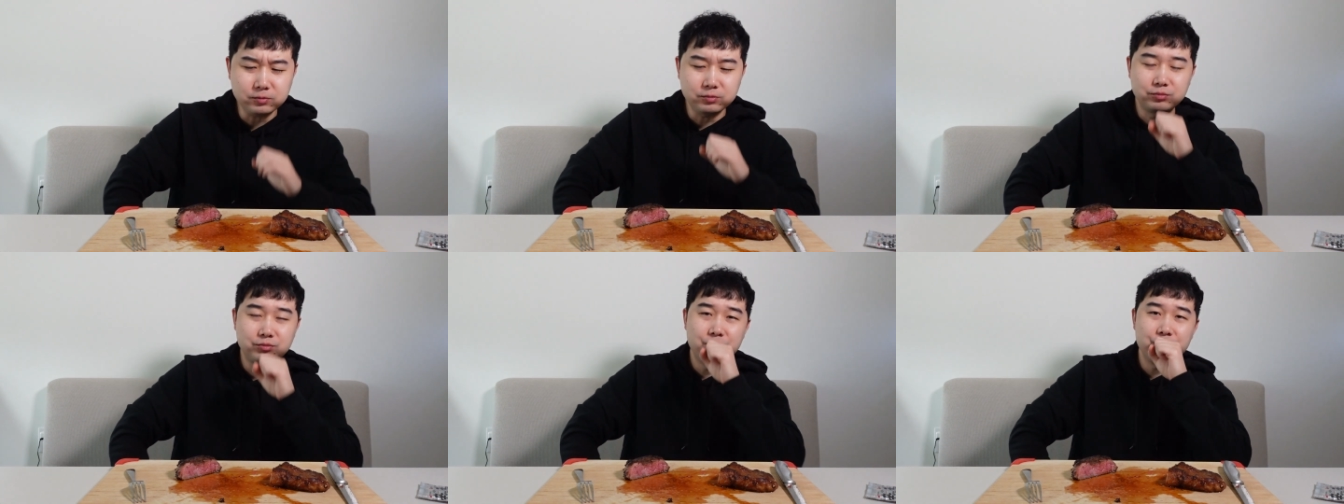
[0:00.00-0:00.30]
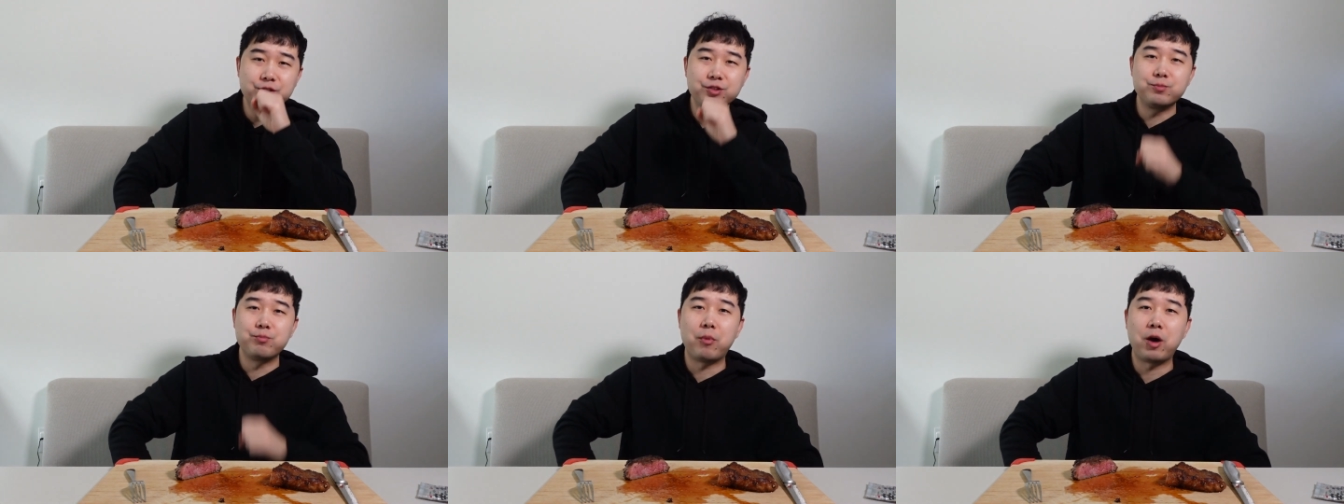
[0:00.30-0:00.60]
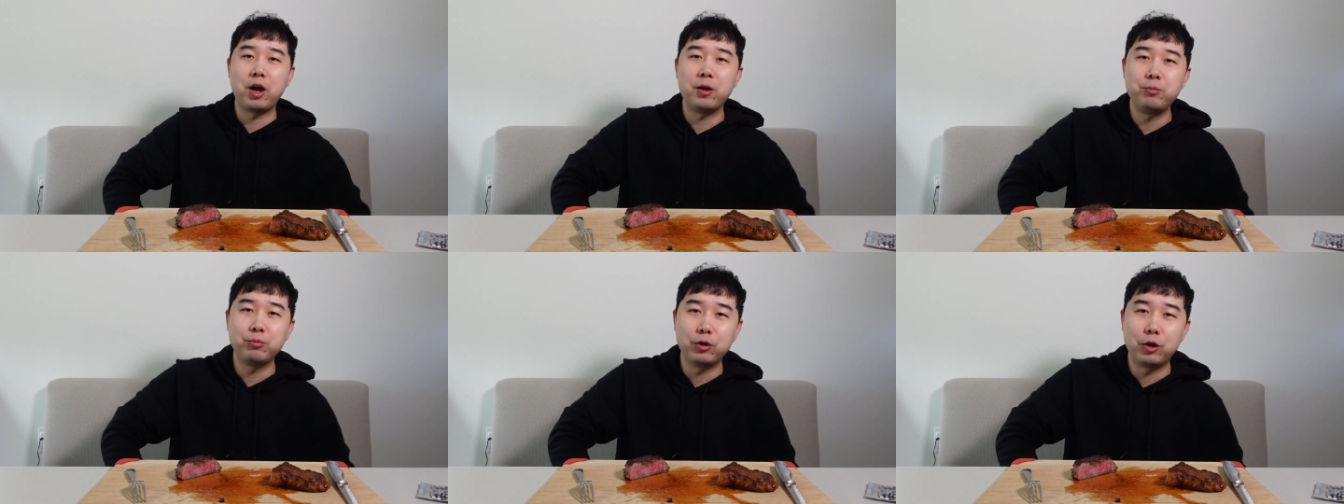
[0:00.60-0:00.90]
This is
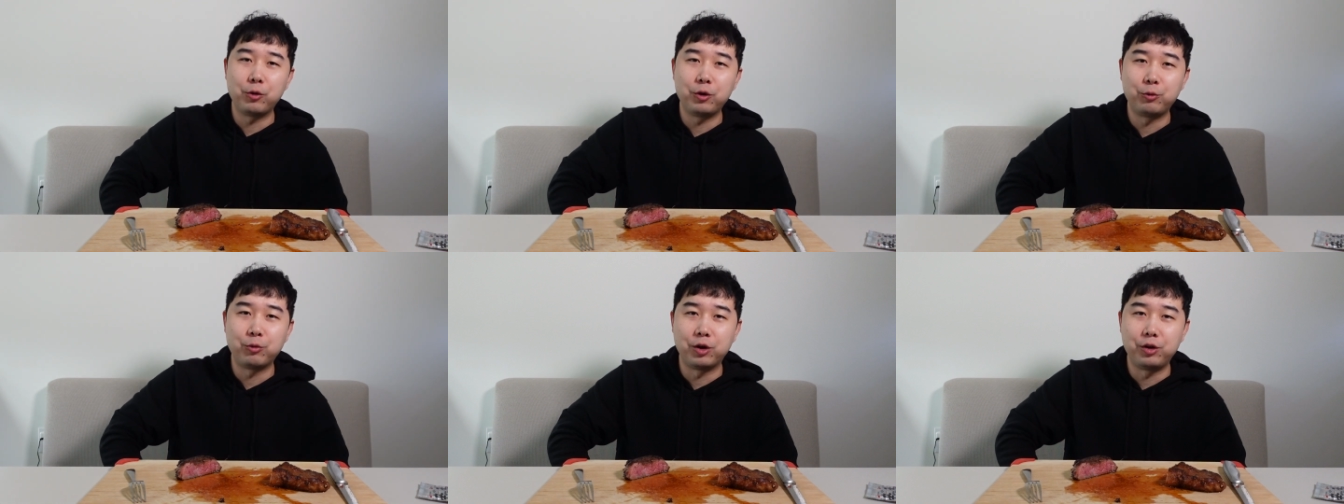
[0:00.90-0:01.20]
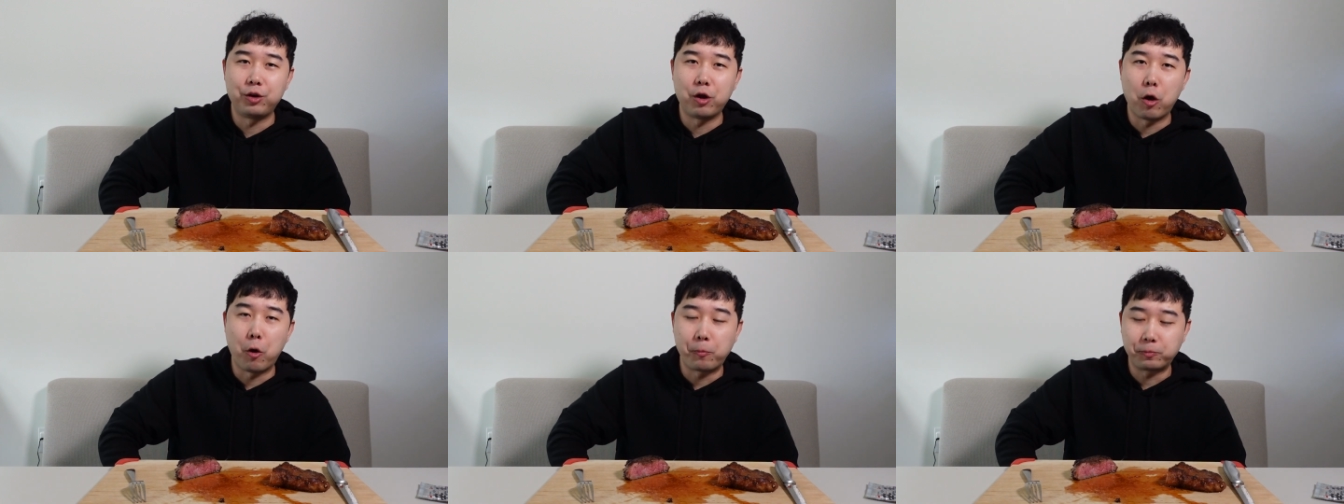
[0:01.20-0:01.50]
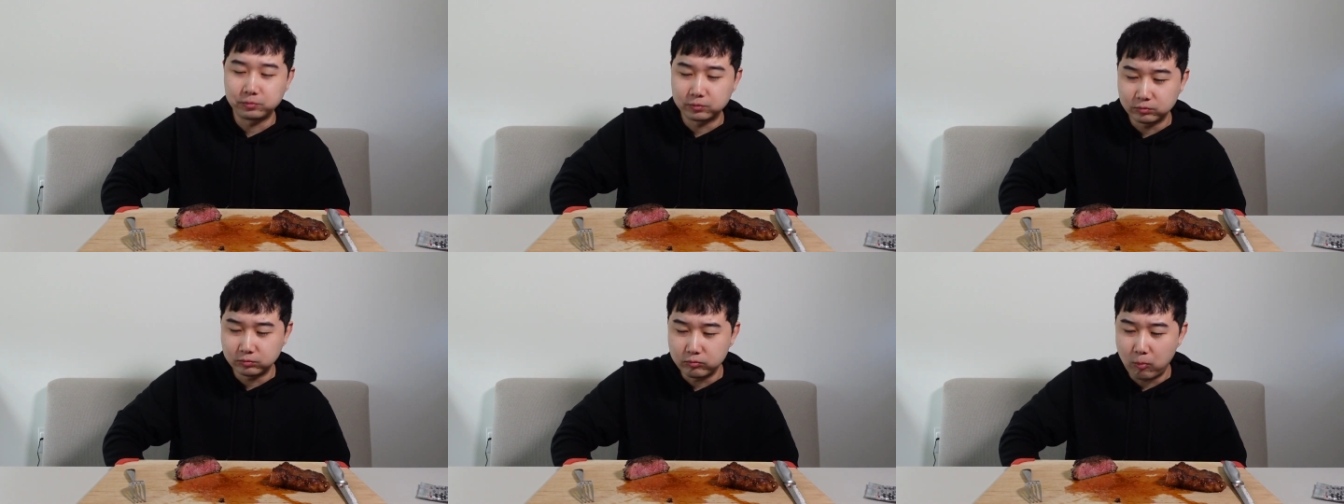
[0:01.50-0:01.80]
mind-blowing right now.
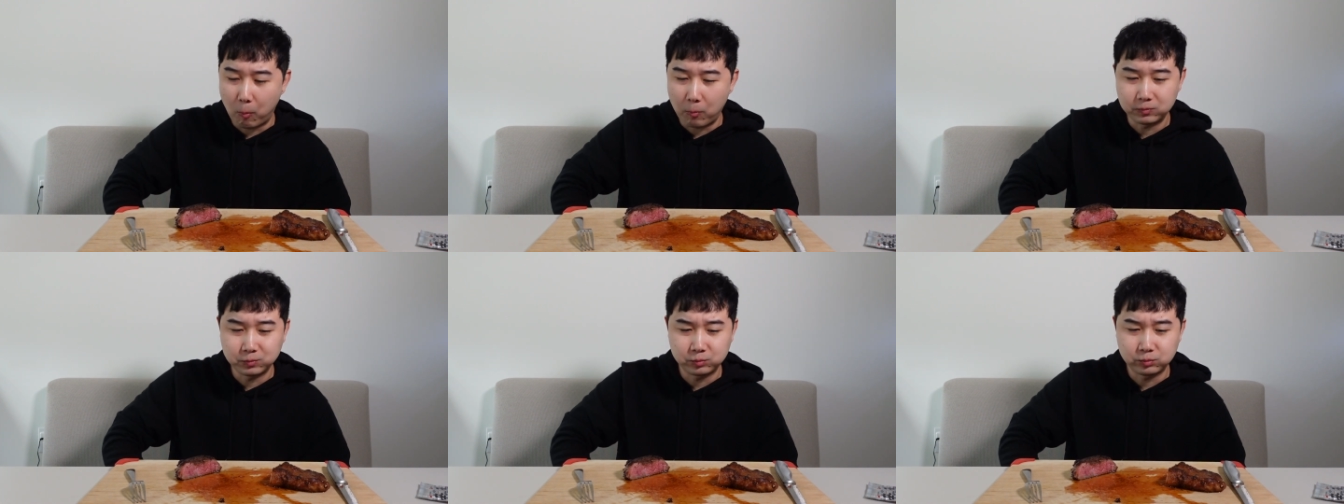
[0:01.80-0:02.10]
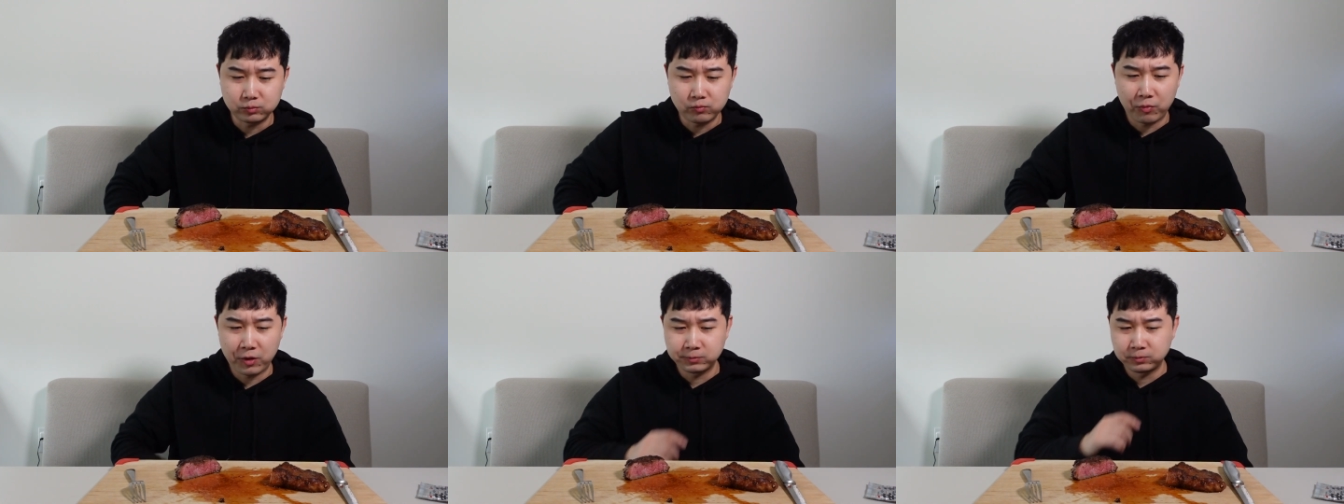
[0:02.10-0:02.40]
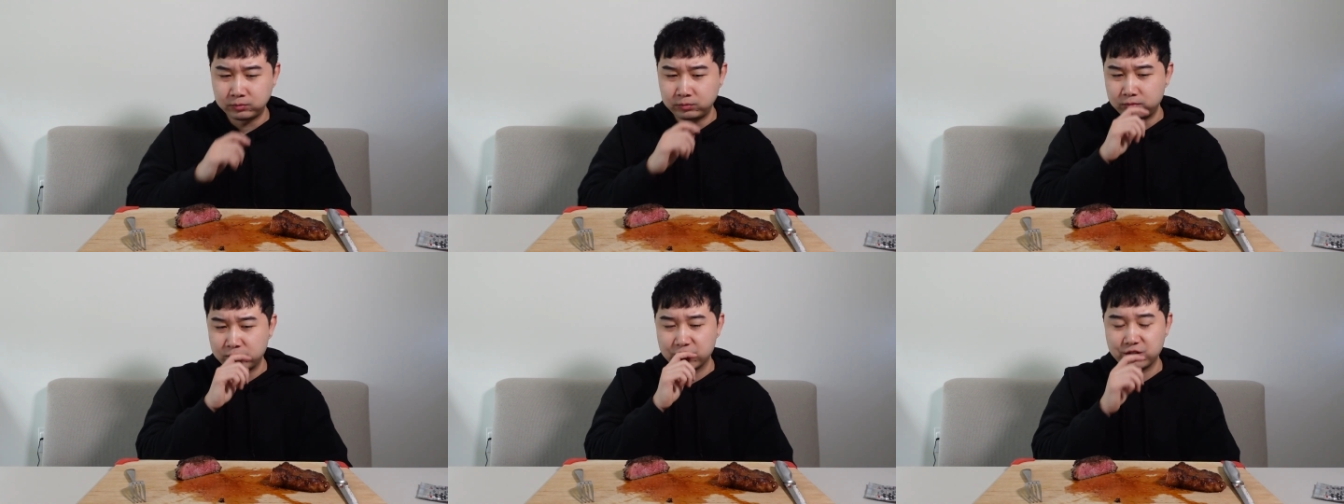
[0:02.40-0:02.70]

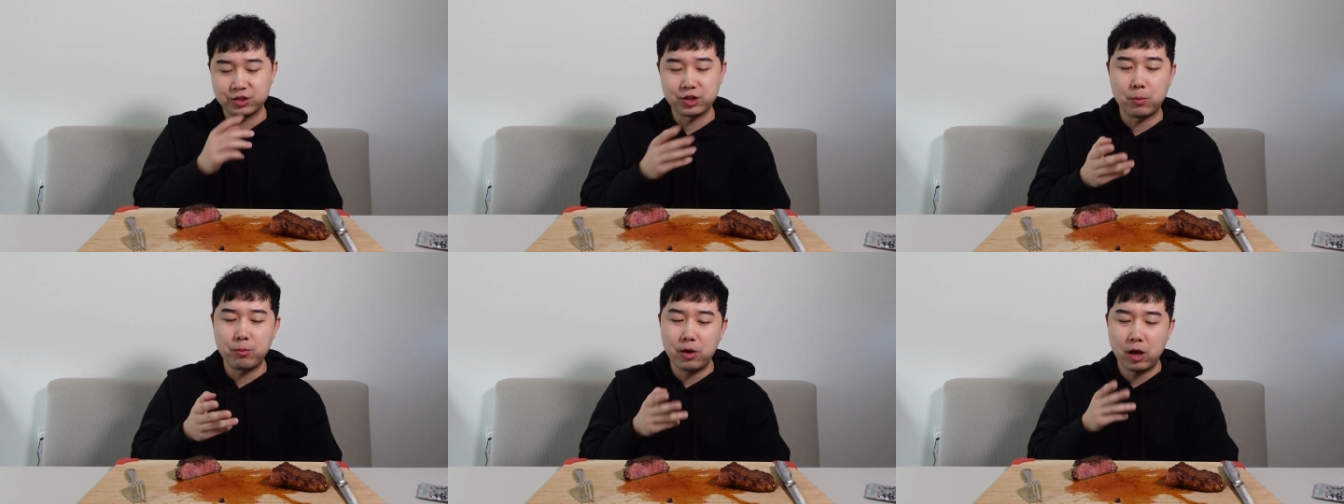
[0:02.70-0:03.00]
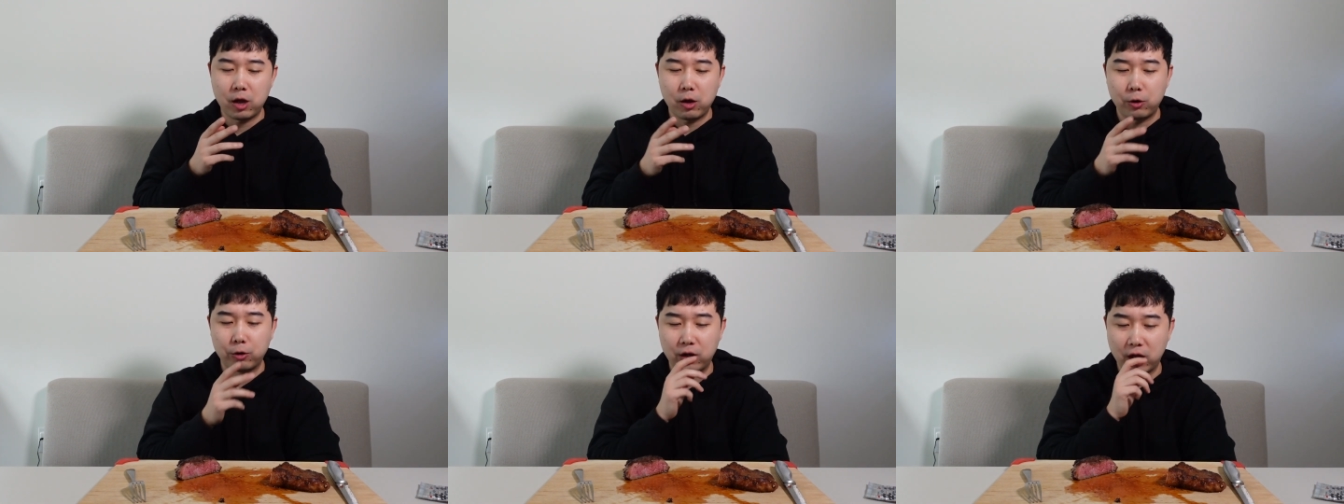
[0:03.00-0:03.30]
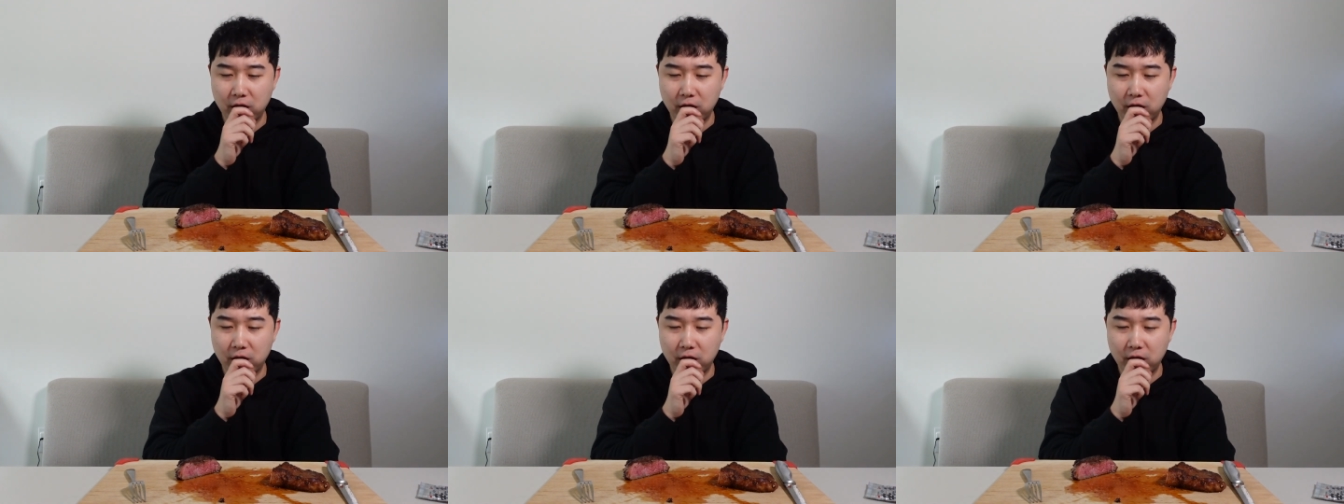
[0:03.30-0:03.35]
Somehow,